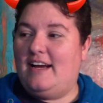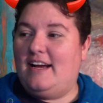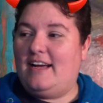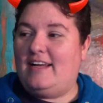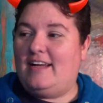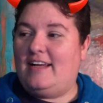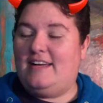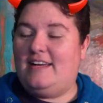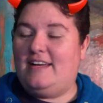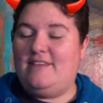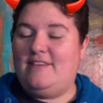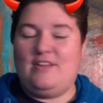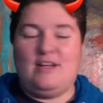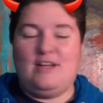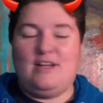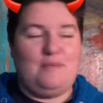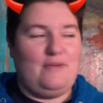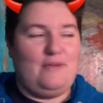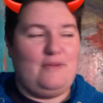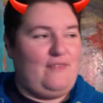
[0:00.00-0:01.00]
an envelope
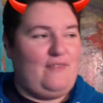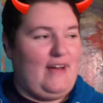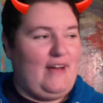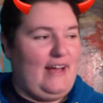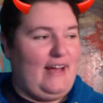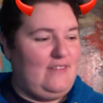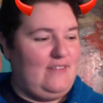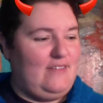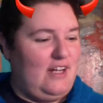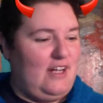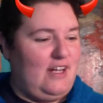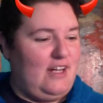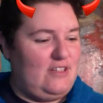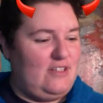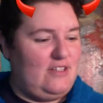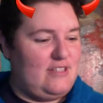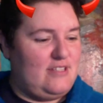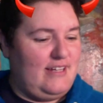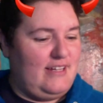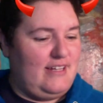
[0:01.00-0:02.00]
with $5
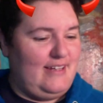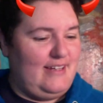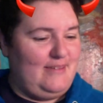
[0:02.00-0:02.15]
in it.